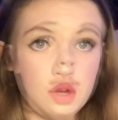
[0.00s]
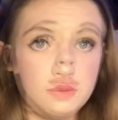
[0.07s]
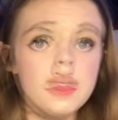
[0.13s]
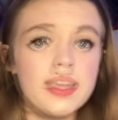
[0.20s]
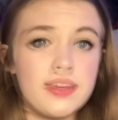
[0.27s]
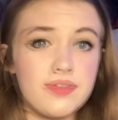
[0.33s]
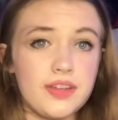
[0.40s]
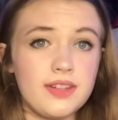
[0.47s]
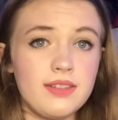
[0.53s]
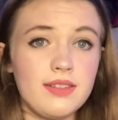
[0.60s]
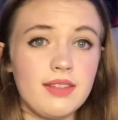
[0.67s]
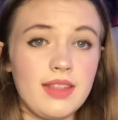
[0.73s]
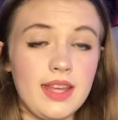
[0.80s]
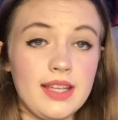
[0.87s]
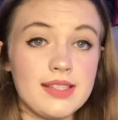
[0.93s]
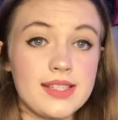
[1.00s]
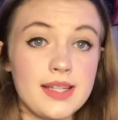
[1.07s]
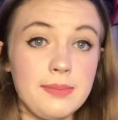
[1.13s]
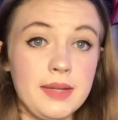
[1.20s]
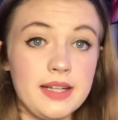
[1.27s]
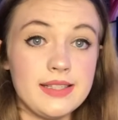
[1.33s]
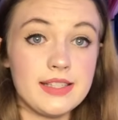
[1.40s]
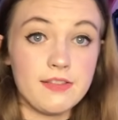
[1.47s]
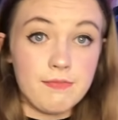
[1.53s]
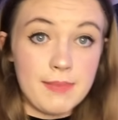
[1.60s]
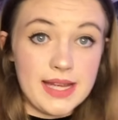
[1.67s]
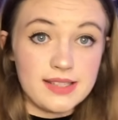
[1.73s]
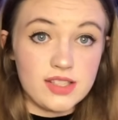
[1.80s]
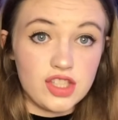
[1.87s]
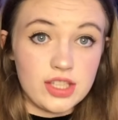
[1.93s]
We were given the stimulus of
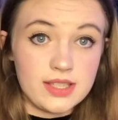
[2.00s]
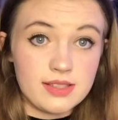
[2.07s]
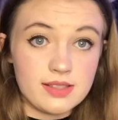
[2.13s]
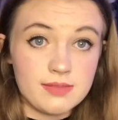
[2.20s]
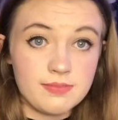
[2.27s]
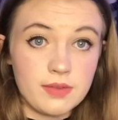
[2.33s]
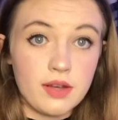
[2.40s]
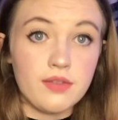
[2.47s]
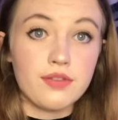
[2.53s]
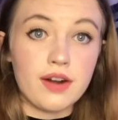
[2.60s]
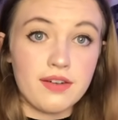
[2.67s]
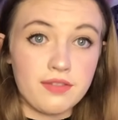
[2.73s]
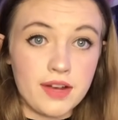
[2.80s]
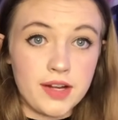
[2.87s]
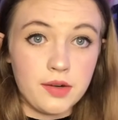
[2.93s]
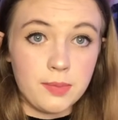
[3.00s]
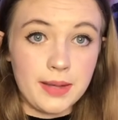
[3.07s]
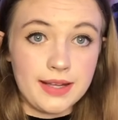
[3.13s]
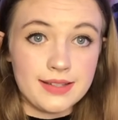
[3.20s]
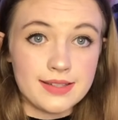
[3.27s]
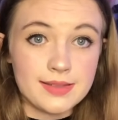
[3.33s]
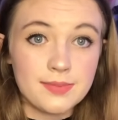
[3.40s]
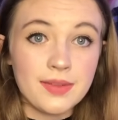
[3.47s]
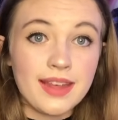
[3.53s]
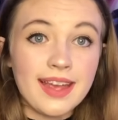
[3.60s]
messages for our final piece.